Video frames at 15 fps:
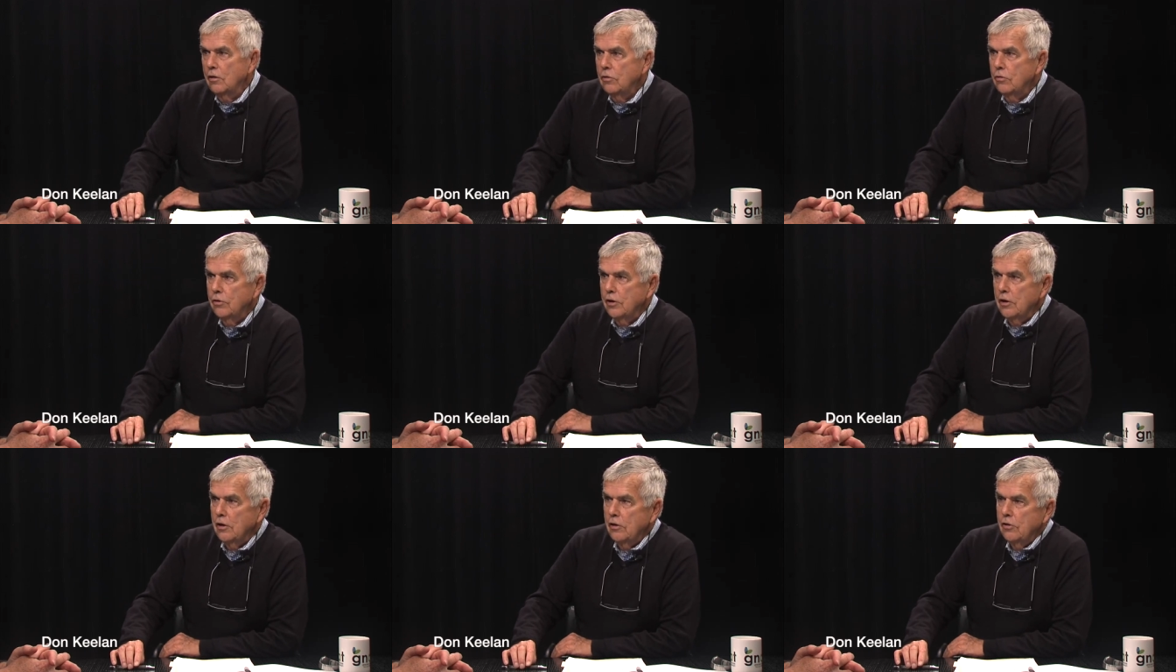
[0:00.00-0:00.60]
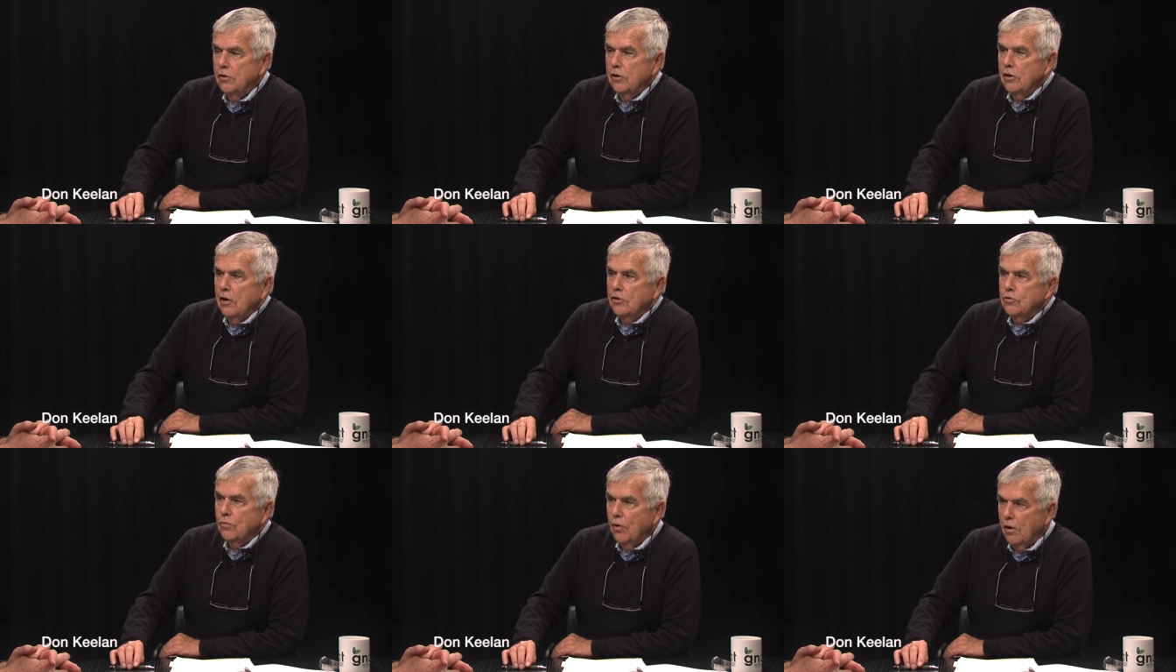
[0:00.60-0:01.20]
you get, you get
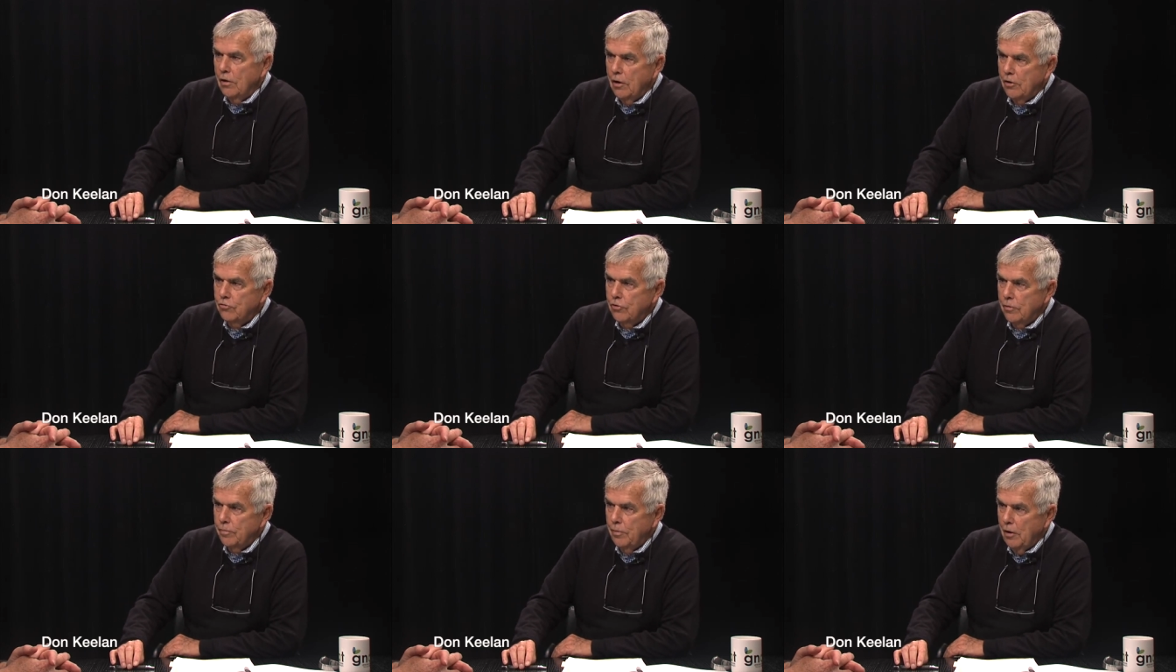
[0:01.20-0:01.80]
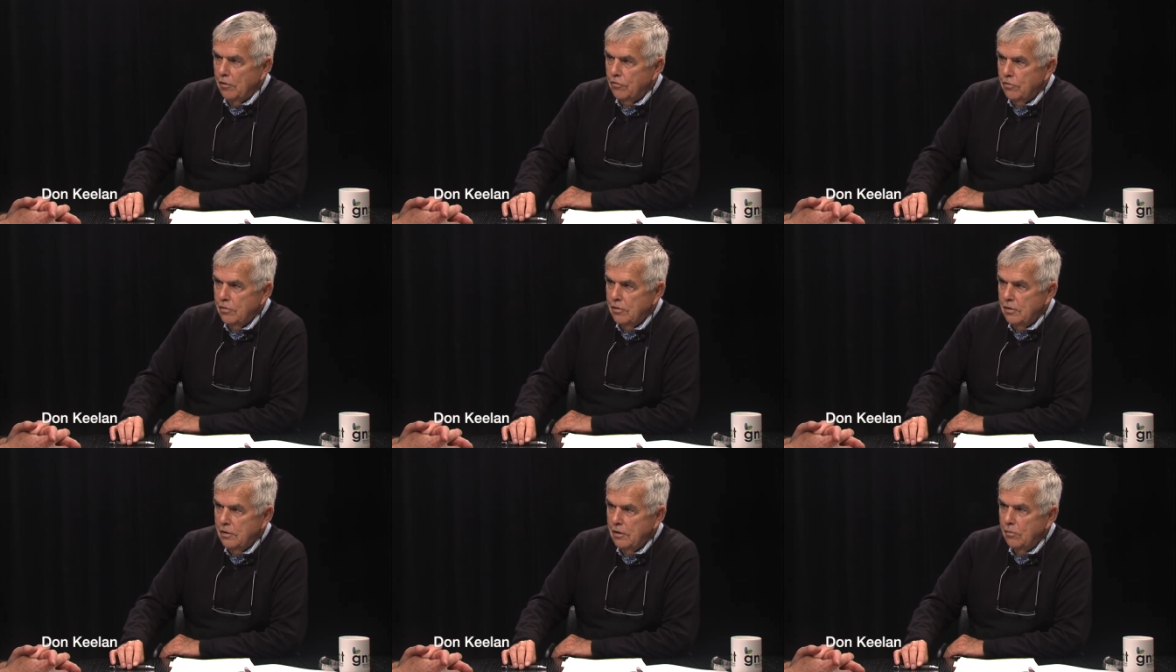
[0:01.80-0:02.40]
onto our electric bus,
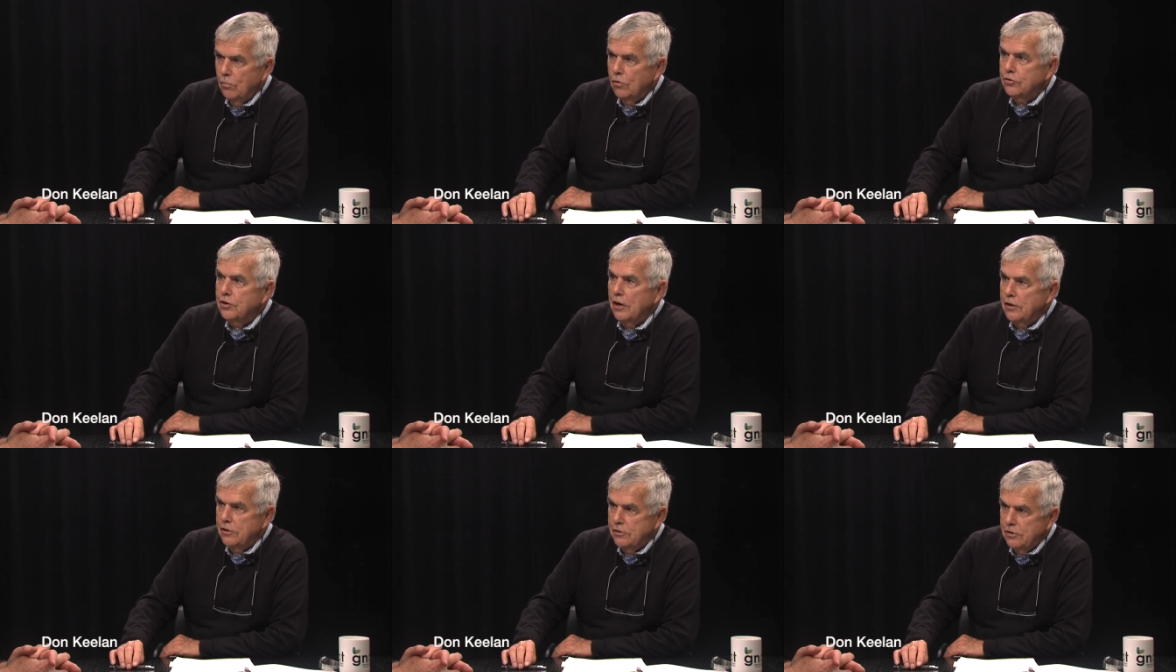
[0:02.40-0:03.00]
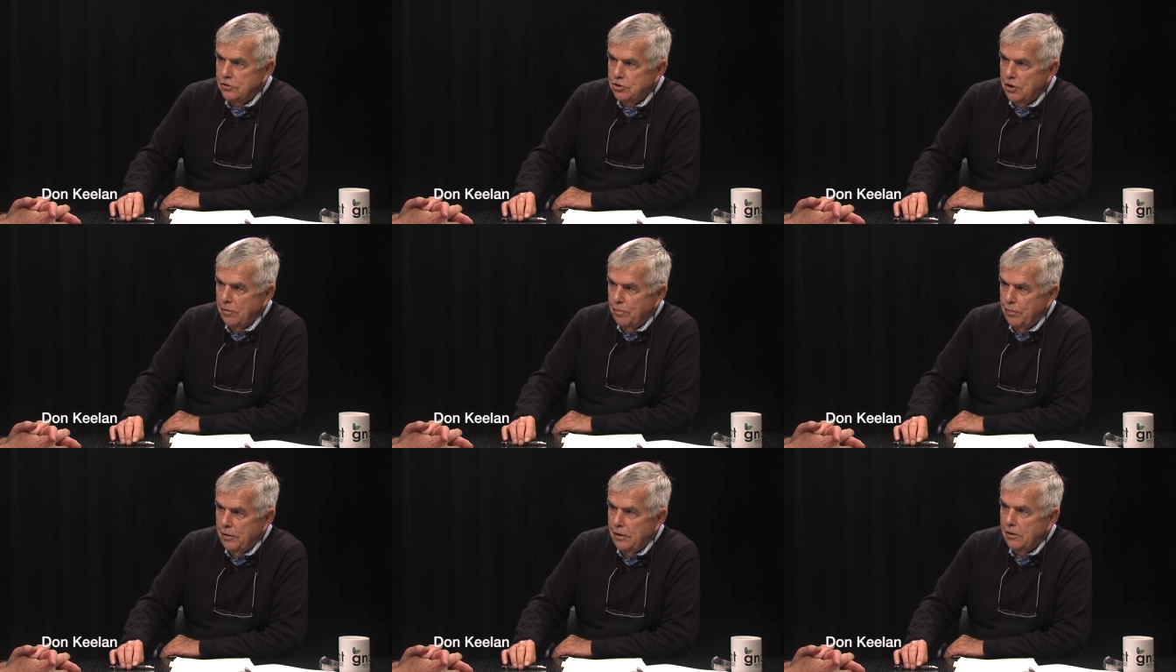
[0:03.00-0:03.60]
and we'll take you to Jay
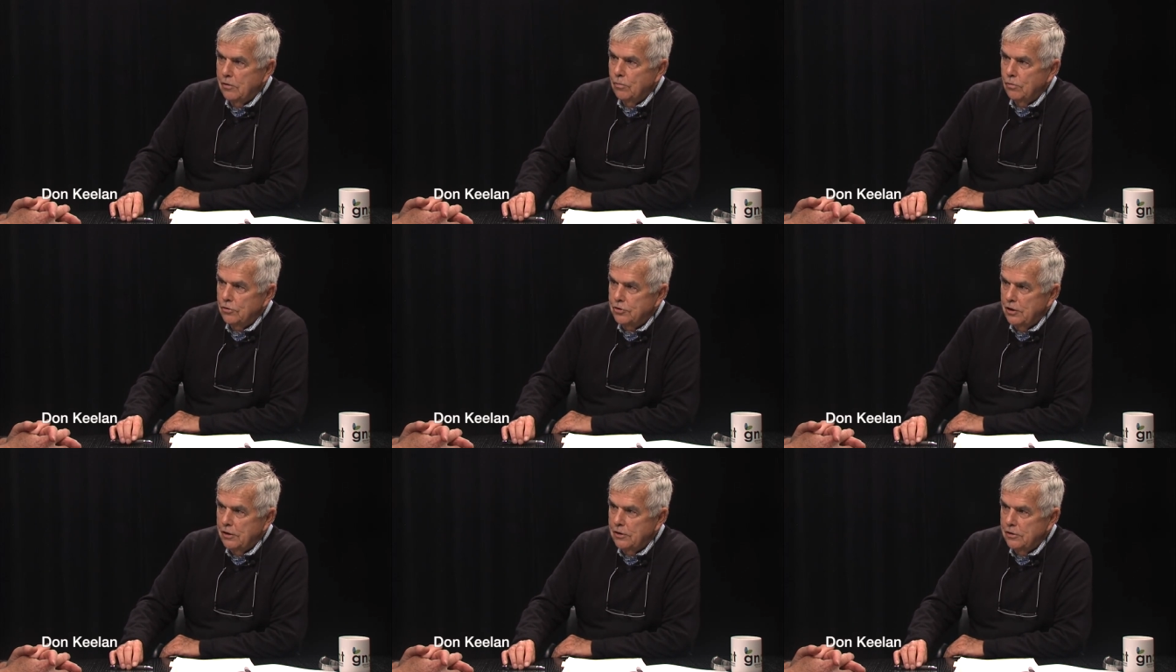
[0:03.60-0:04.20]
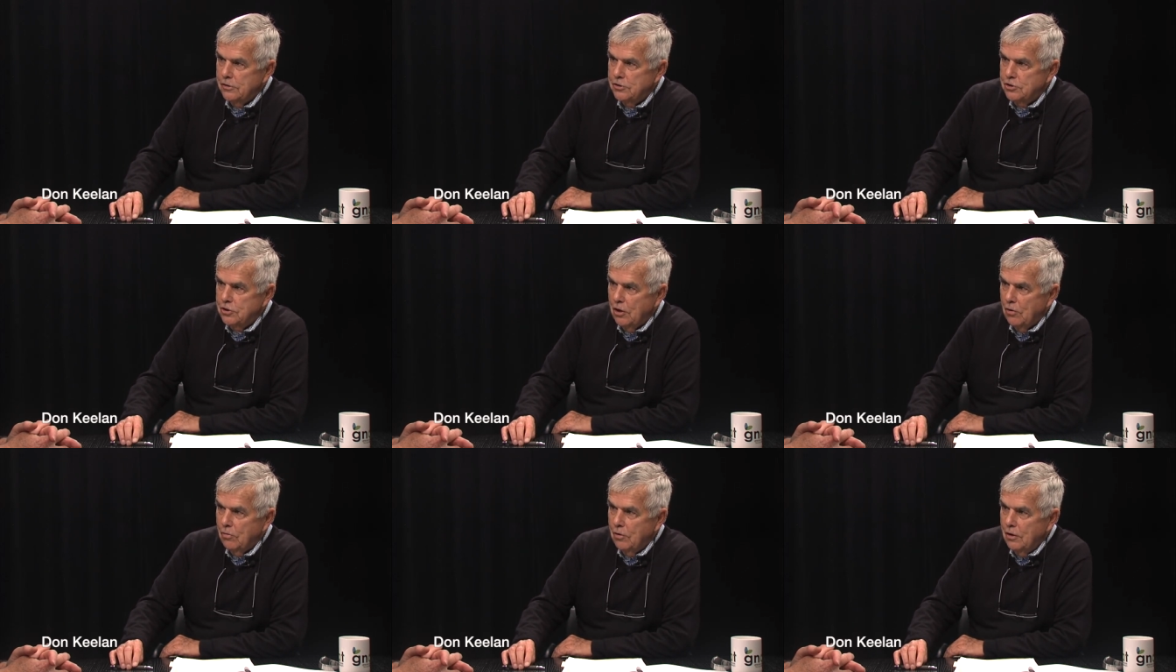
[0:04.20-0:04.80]
Peak or we'll take you to
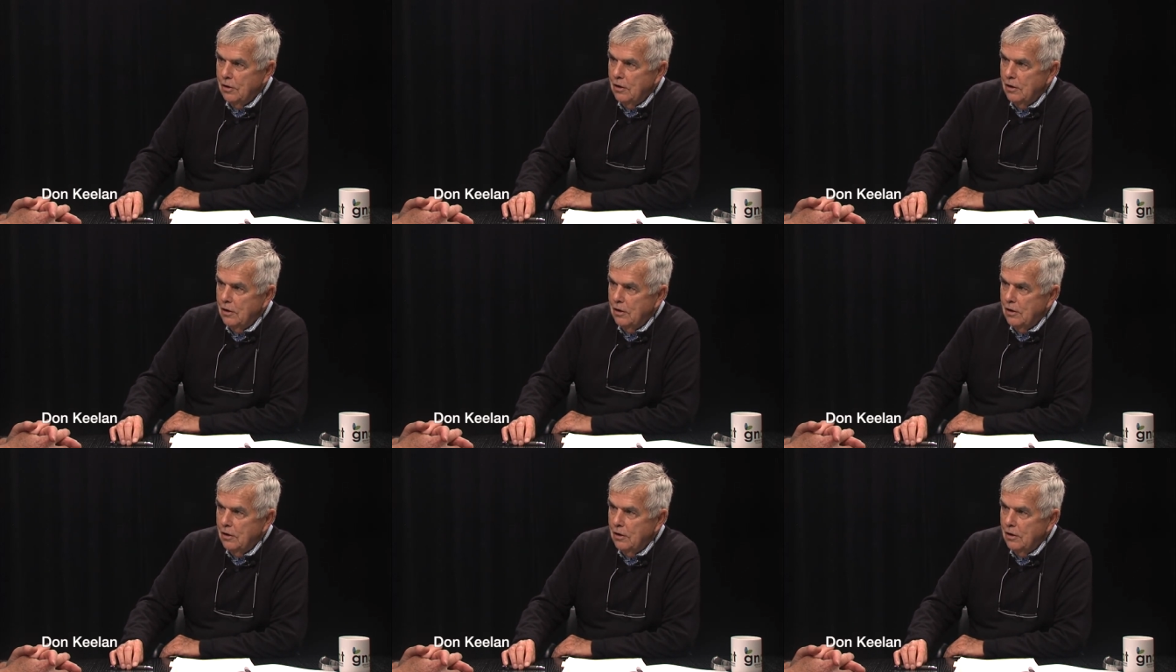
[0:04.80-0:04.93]
Stowe.